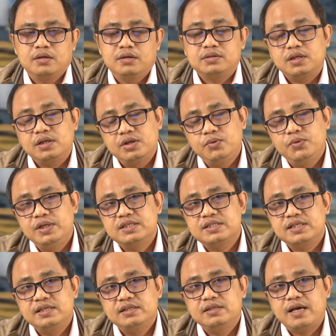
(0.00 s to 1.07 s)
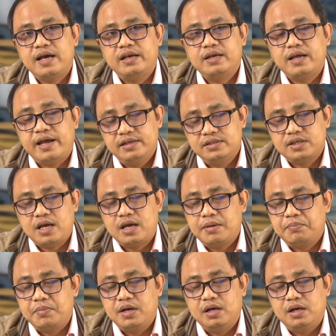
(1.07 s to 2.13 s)
So you will see that as
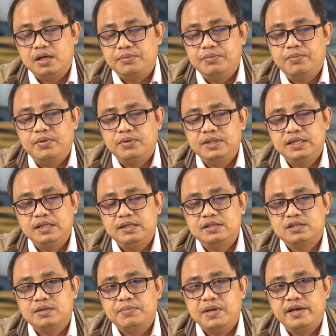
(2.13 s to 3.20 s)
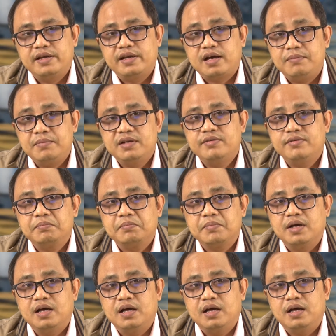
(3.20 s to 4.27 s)
it's a very common,
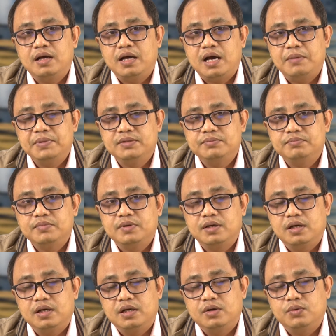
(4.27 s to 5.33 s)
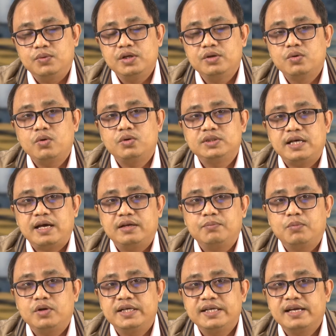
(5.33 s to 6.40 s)
we know that
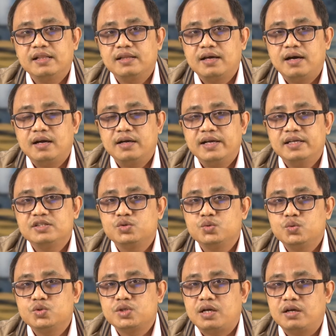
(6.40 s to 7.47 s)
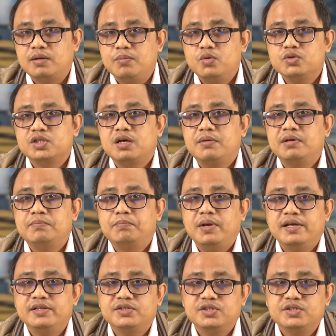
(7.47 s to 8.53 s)
botanical gardens, zoos are the most common
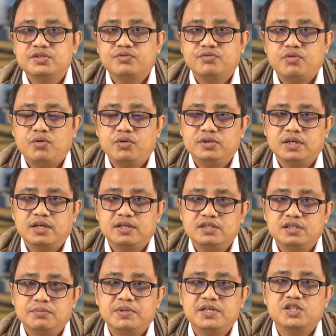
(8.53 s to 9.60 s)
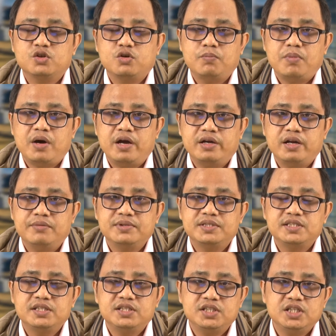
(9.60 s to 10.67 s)
places for the conservation of
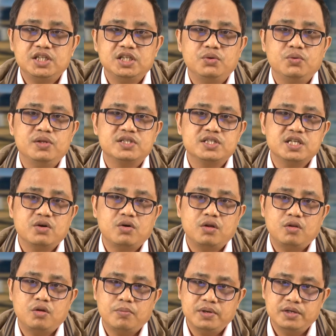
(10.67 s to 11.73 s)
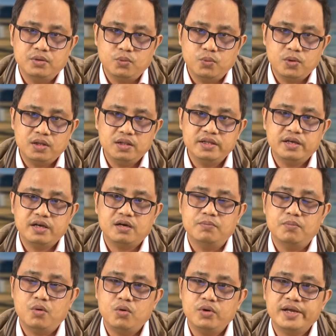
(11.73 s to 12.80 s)
biodiversity. You will see all over the world there are
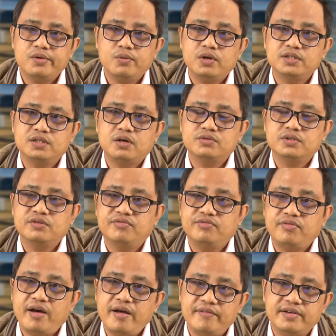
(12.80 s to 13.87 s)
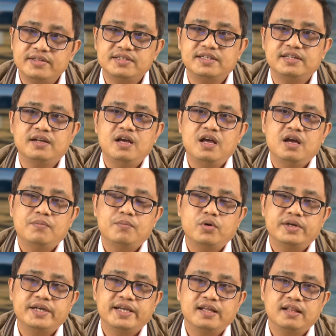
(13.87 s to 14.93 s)
more than 1,500
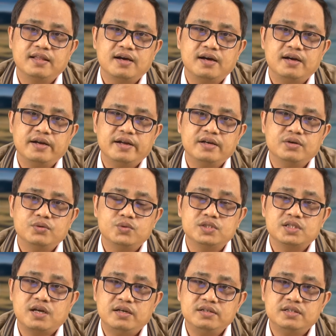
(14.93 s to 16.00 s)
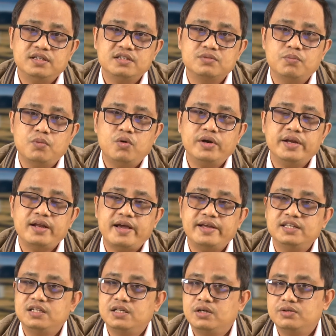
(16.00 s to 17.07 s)
botanical gardens which contains more than
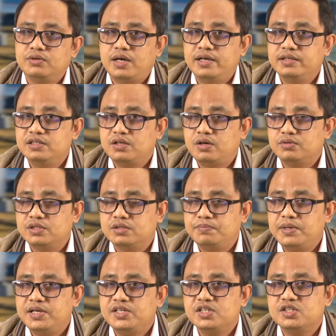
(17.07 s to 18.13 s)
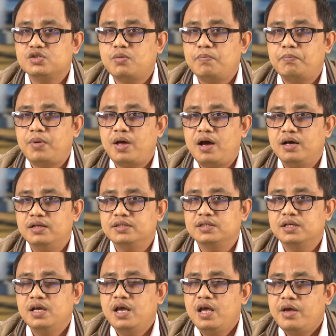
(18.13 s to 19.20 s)
80,000 species of plants.
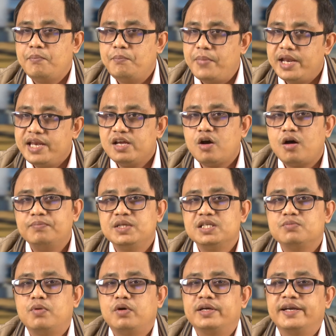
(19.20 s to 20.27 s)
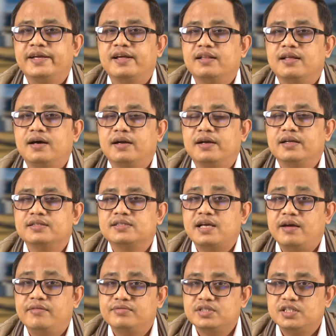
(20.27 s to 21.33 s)
Many of these botanical gardens
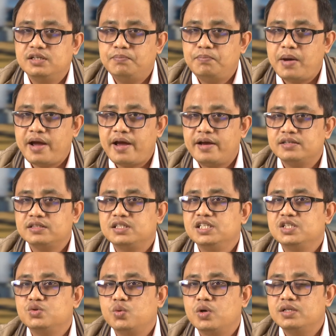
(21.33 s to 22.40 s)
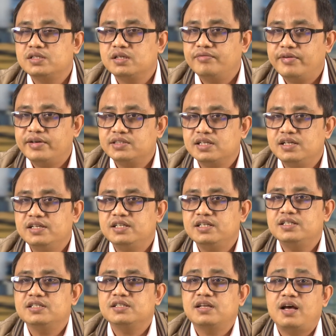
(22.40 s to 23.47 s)
have seed banks, tissue culture
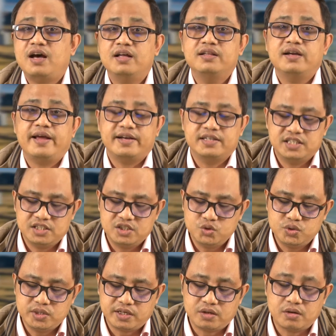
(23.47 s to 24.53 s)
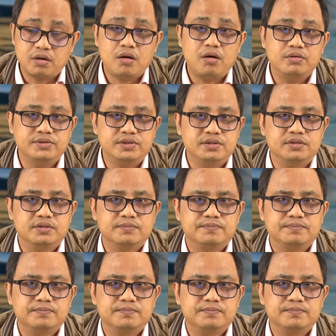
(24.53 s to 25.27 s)
facilities, and other ex situ technologies.